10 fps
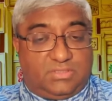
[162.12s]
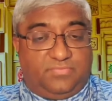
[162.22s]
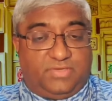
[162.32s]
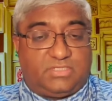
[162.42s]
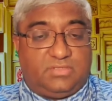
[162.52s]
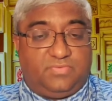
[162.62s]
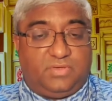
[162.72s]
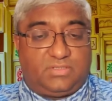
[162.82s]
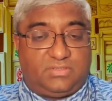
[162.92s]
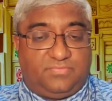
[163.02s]
Western
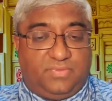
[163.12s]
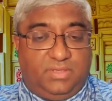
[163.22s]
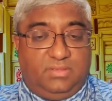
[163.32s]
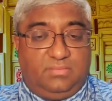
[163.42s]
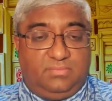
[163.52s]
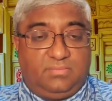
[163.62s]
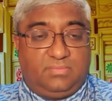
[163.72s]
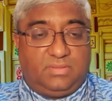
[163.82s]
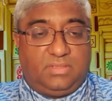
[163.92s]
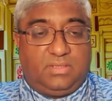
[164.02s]
philosophy,
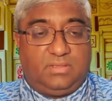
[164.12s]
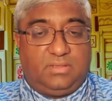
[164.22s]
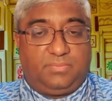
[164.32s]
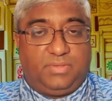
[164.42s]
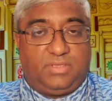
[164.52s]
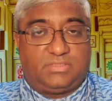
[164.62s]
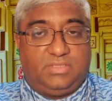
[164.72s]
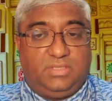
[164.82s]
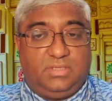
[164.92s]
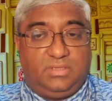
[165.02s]
then a
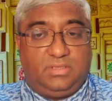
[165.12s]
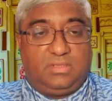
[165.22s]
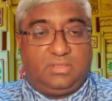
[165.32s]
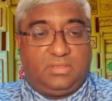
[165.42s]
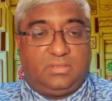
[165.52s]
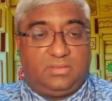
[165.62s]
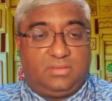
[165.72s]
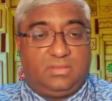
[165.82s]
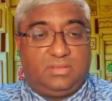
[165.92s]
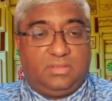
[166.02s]
PhD in
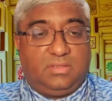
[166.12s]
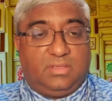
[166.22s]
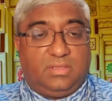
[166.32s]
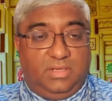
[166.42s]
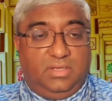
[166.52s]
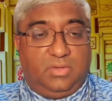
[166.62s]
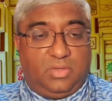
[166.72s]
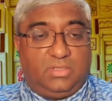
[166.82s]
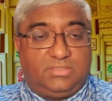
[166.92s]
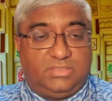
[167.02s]

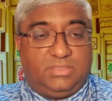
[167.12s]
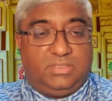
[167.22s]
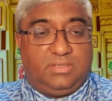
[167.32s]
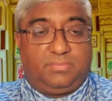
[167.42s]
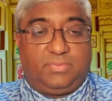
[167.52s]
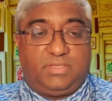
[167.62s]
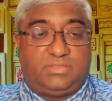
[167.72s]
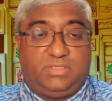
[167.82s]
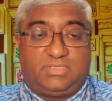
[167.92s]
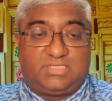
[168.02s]
Indology, and a
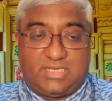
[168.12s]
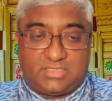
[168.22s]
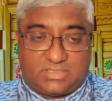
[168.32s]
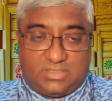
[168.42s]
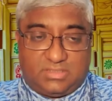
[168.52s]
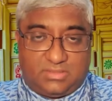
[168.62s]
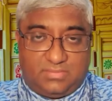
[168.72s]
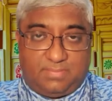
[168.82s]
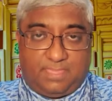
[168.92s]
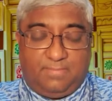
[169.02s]
PhD in Sanskrit.
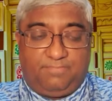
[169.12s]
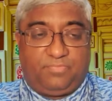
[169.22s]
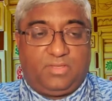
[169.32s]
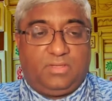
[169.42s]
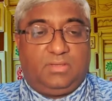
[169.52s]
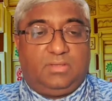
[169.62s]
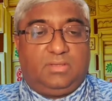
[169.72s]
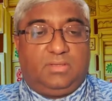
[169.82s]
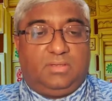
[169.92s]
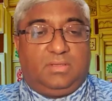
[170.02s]

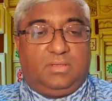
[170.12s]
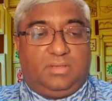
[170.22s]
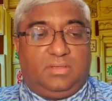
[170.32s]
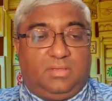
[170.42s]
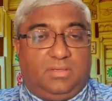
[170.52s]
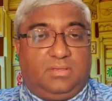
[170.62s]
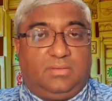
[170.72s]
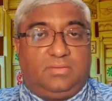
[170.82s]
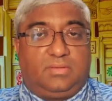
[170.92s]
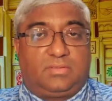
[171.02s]
And
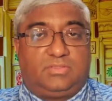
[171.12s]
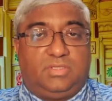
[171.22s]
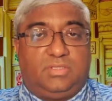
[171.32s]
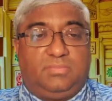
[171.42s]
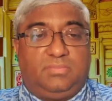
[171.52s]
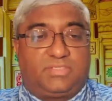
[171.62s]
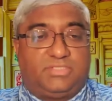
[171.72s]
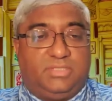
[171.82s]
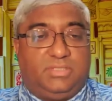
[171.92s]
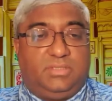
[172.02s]
Dr. Joydeep
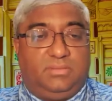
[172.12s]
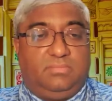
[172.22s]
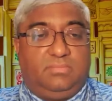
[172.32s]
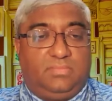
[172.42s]
Bakshi,